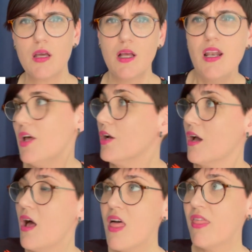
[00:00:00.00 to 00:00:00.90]
look,
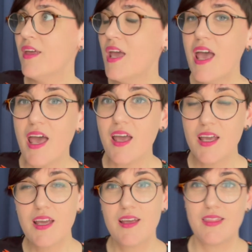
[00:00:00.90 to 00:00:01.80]
they're
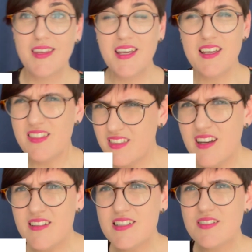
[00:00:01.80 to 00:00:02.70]

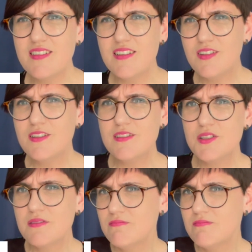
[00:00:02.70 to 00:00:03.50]
on the,